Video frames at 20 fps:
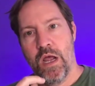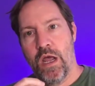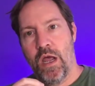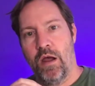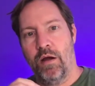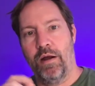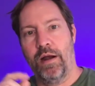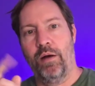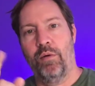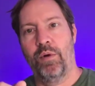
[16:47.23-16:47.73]
All
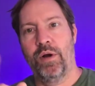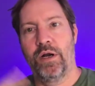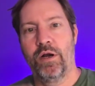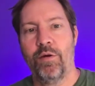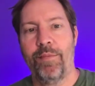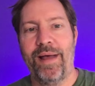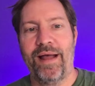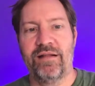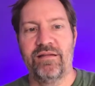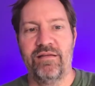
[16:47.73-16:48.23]
right, I want to go
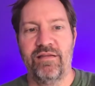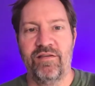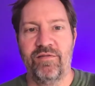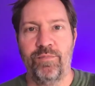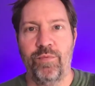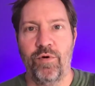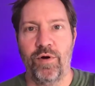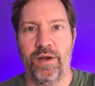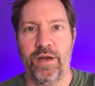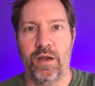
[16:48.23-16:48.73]
back to this
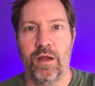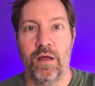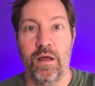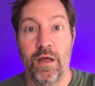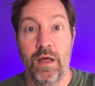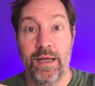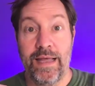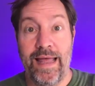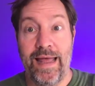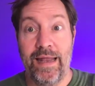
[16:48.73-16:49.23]
point.
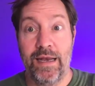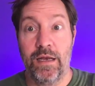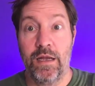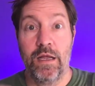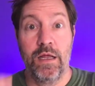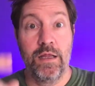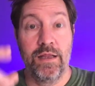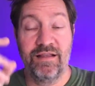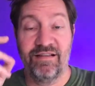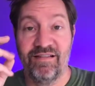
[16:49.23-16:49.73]
Again,
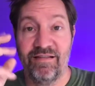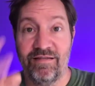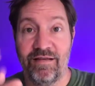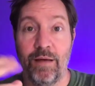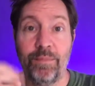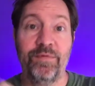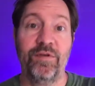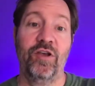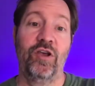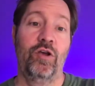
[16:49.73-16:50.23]
this is
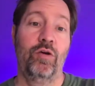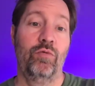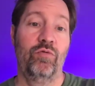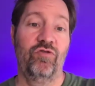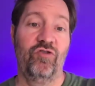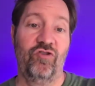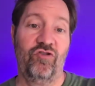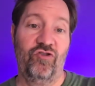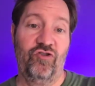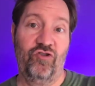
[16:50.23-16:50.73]
up to you
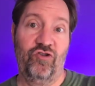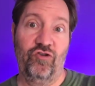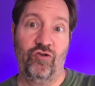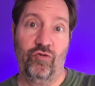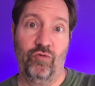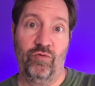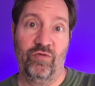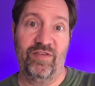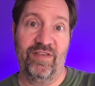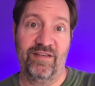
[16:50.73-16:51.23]
to
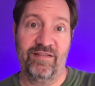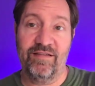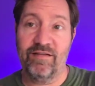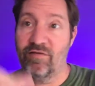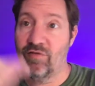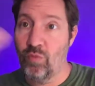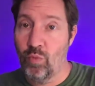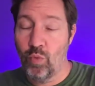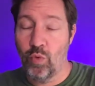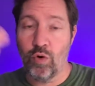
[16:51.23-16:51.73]
choose. This is
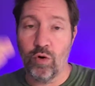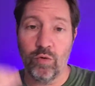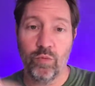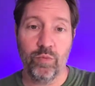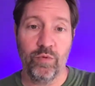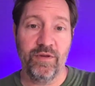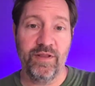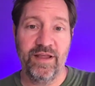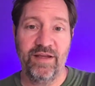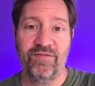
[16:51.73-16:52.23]
the world we're
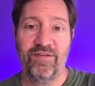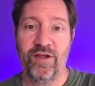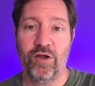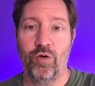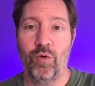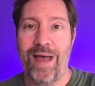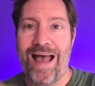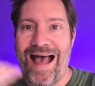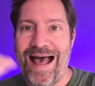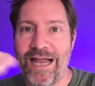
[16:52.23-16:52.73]
leaving you.
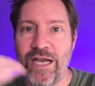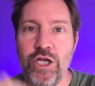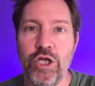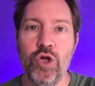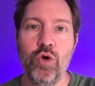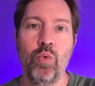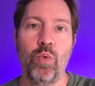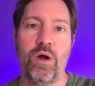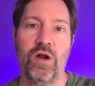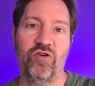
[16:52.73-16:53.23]
How do you
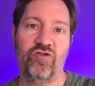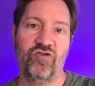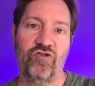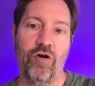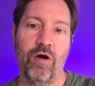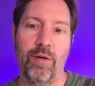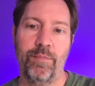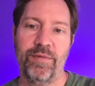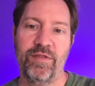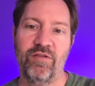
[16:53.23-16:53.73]
want to show
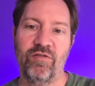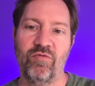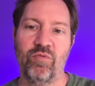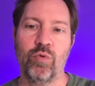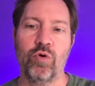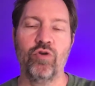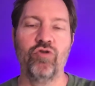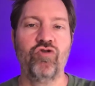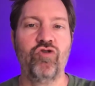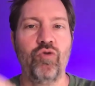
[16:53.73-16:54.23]
up in this
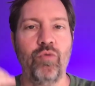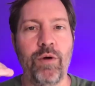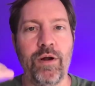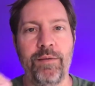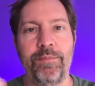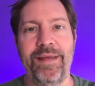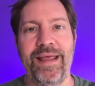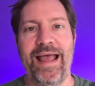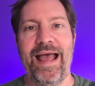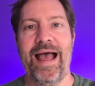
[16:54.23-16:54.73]
world? Do you want to
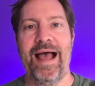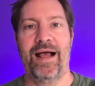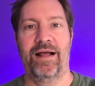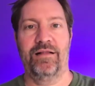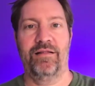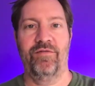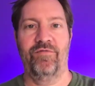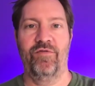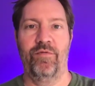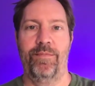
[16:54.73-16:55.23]
be
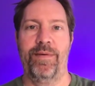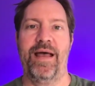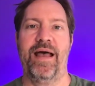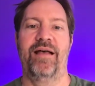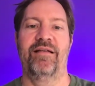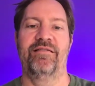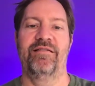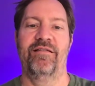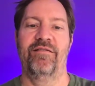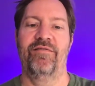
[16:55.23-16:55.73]
active or
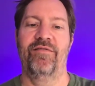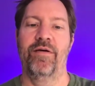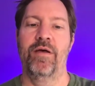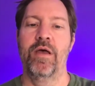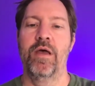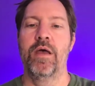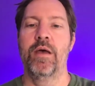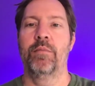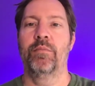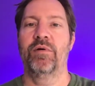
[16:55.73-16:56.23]
passive?
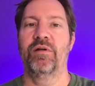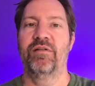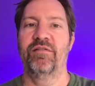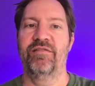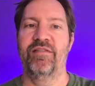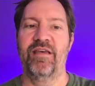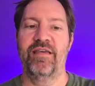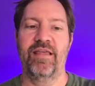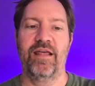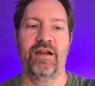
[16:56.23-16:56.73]
I'm going to
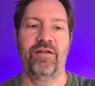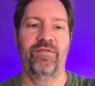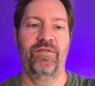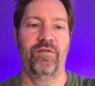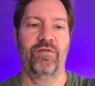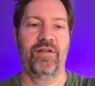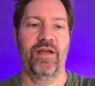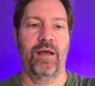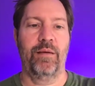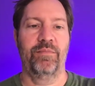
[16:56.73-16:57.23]
say that a few
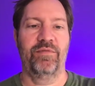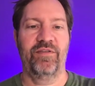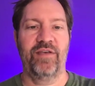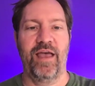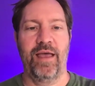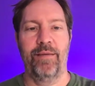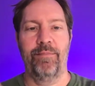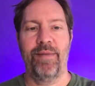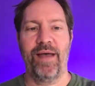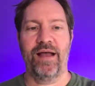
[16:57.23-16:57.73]
times.
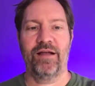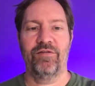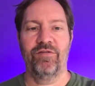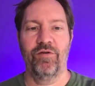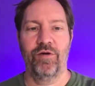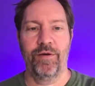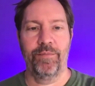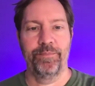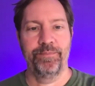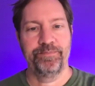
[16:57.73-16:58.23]
Okay, back to
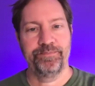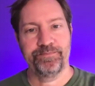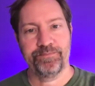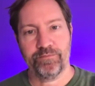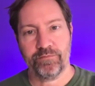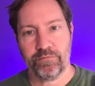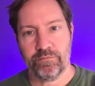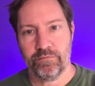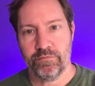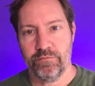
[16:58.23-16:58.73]
it.
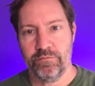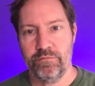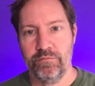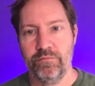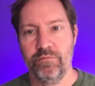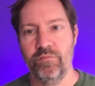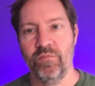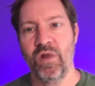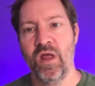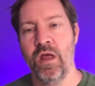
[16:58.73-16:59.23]

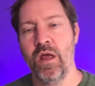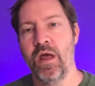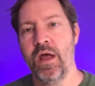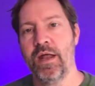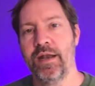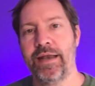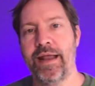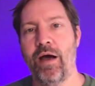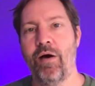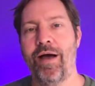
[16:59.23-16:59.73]

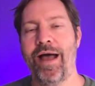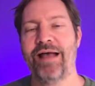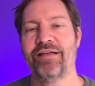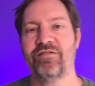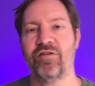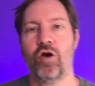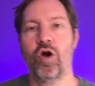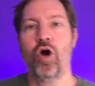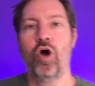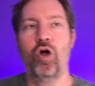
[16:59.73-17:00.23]
Now, as a
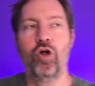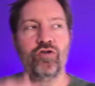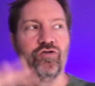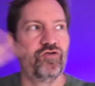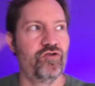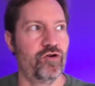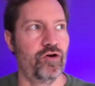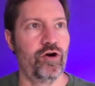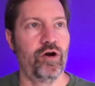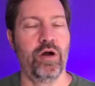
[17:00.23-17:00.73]

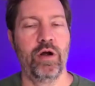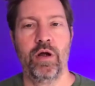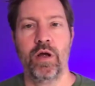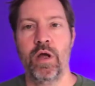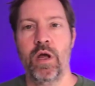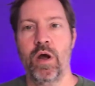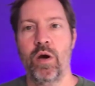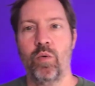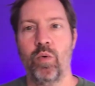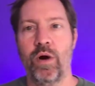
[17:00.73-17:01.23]
culture,
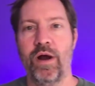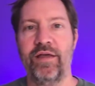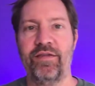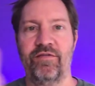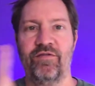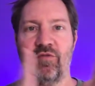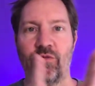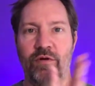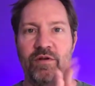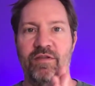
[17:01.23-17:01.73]
we're at
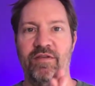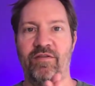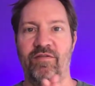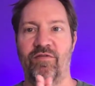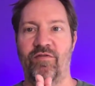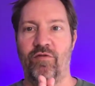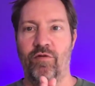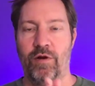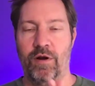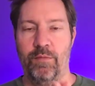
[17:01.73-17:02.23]
sort of this
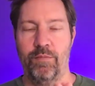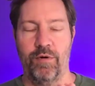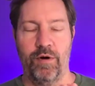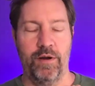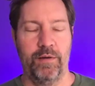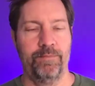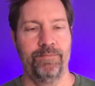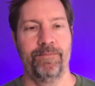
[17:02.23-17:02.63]
turning point.